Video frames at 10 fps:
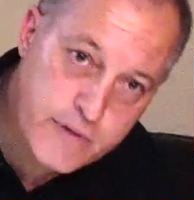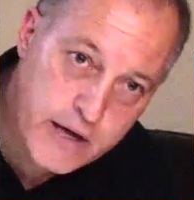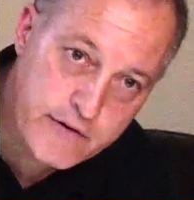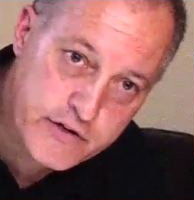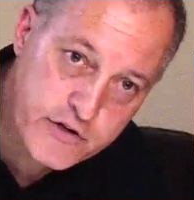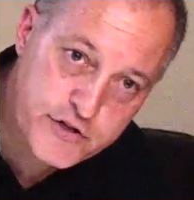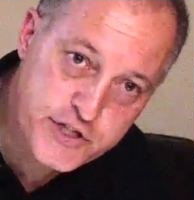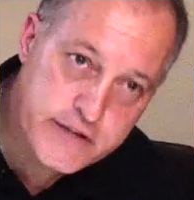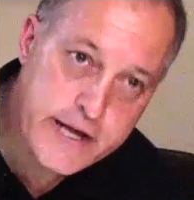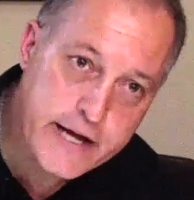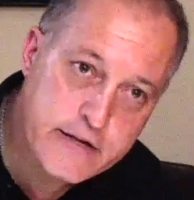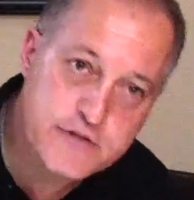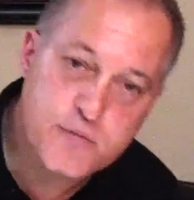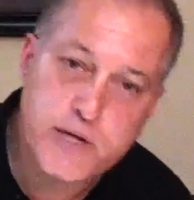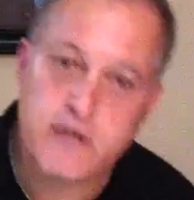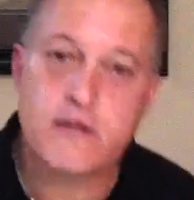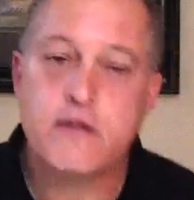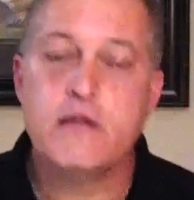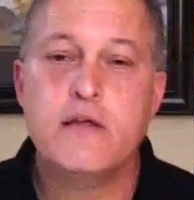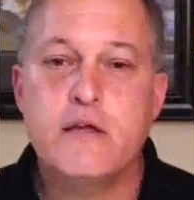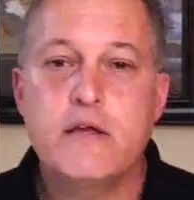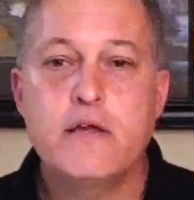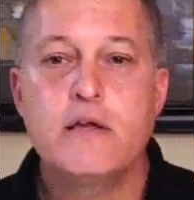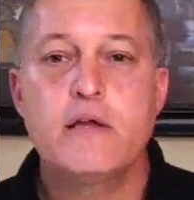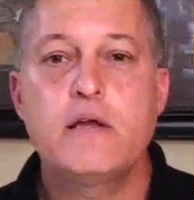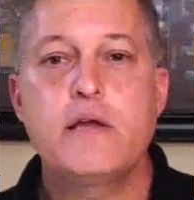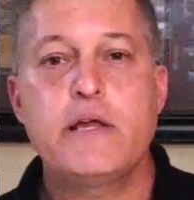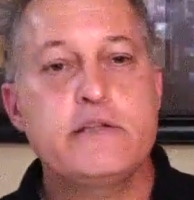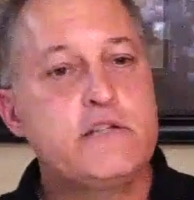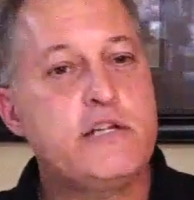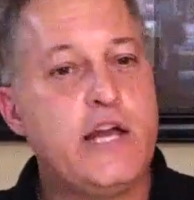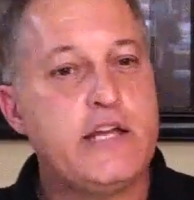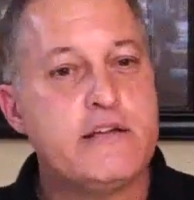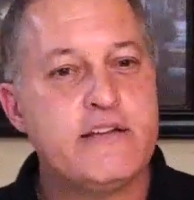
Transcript: I would encourage you in that as well. And good night.